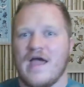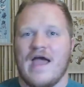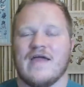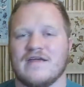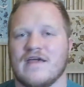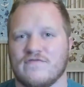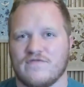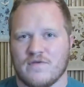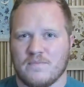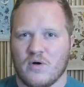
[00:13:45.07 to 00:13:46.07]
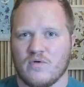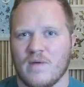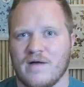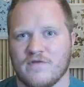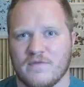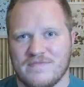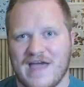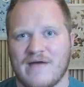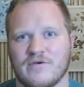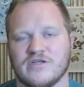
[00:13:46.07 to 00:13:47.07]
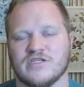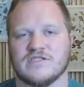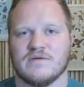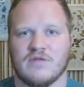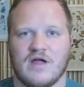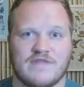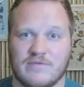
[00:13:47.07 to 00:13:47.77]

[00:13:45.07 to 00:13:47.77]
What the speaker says: and give some Pokemon from that region some love.